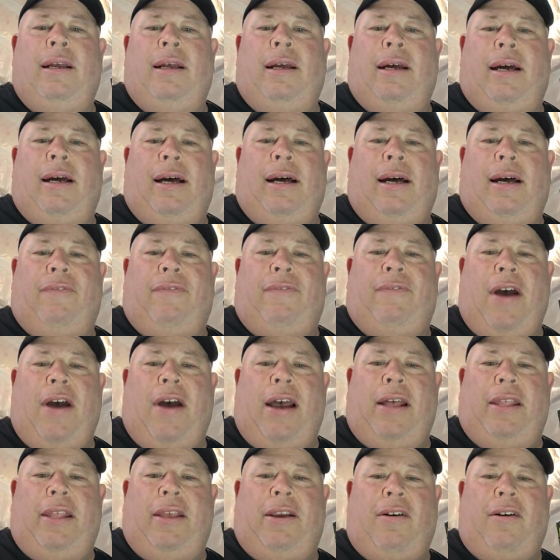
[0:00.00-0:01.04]

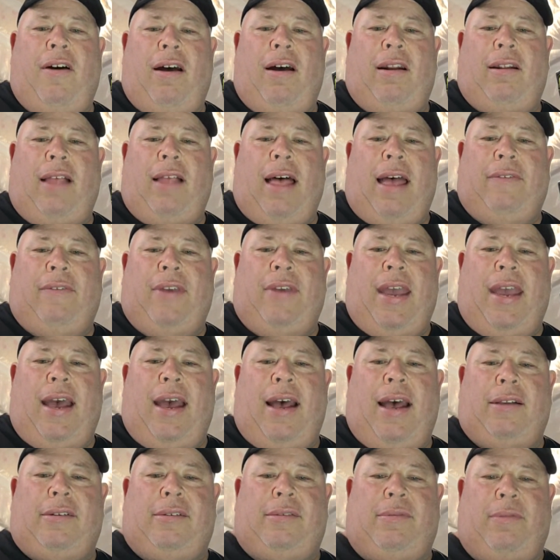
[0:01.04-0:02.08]
Finally caught alive.
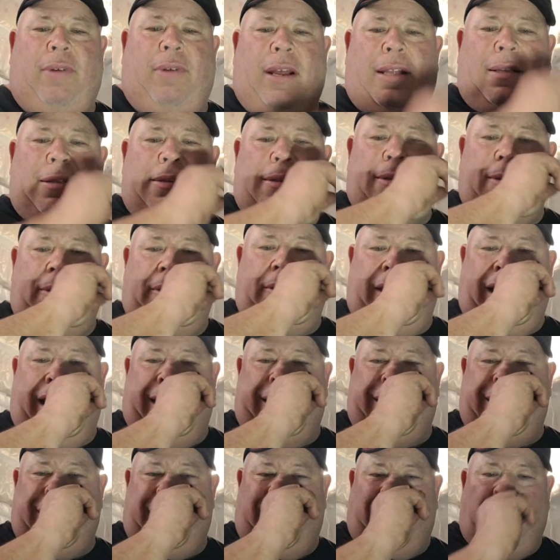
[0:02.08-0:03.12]
Yes, Russ
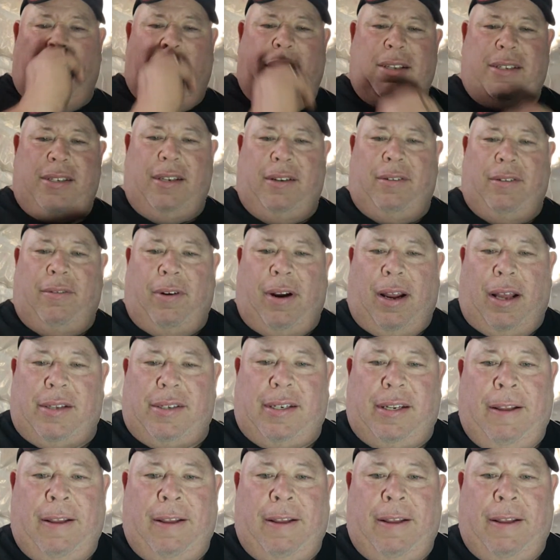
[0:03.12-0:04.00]
and Rust.